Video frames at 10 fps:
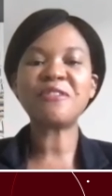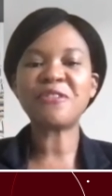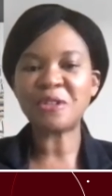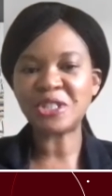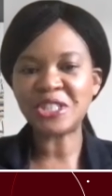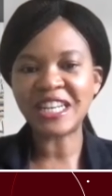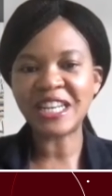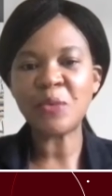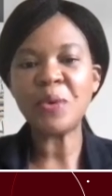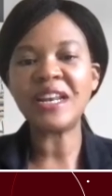
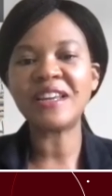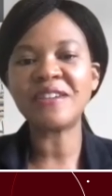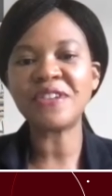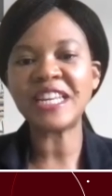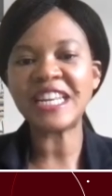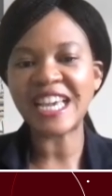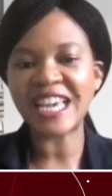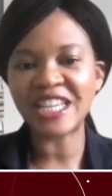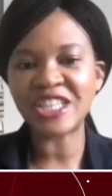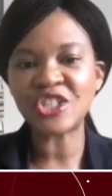Unfortunately, we live in
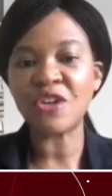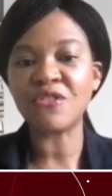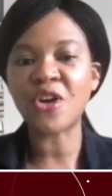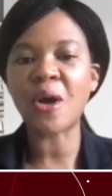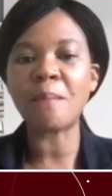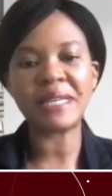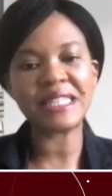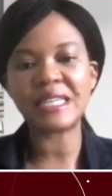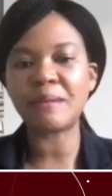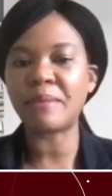an age of
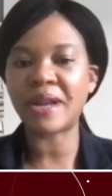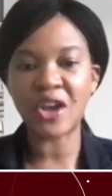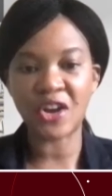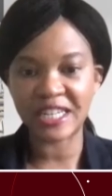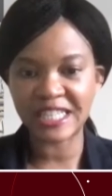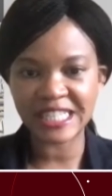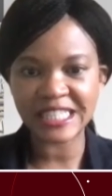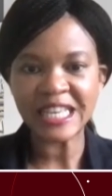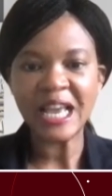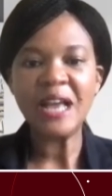competing
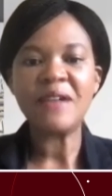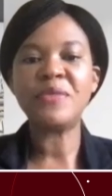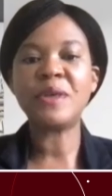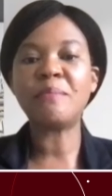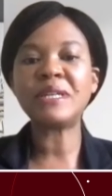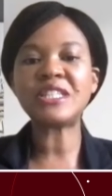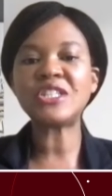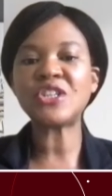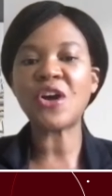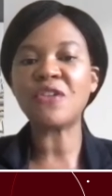priorities. The
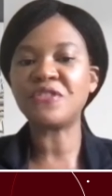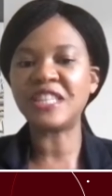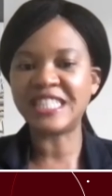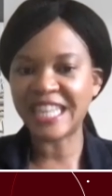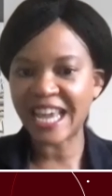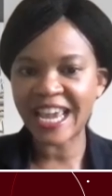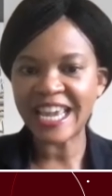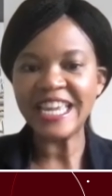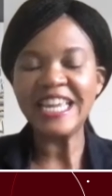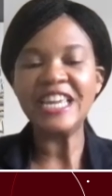business of the
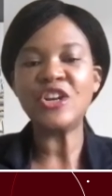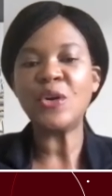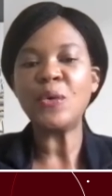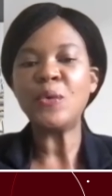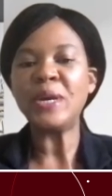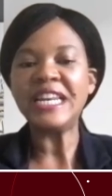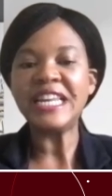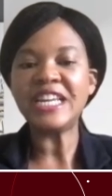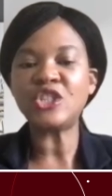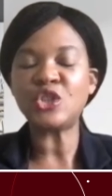day, you know, we
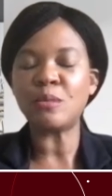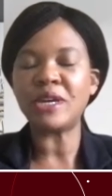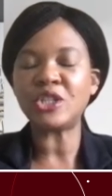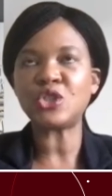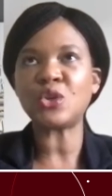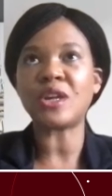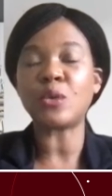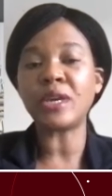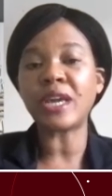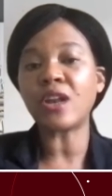need to make sure
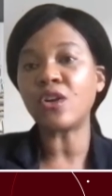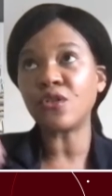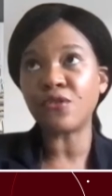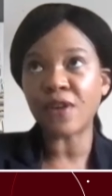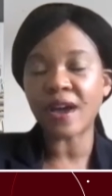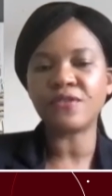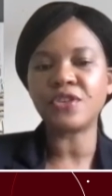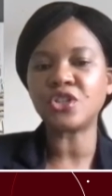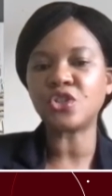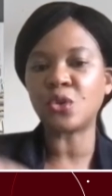that we can look
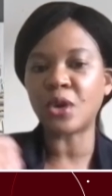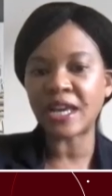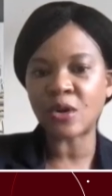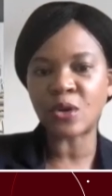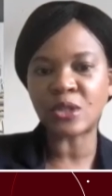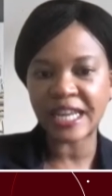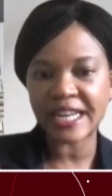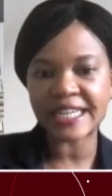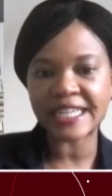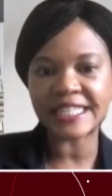five years or, or, or
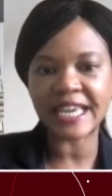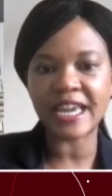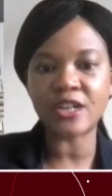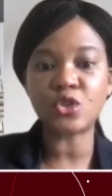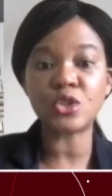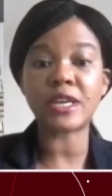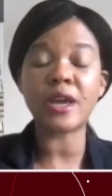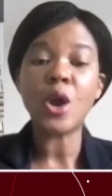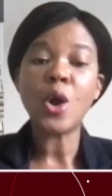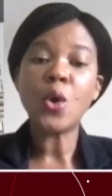10 years ahead to
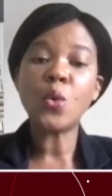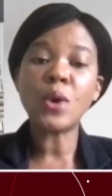say,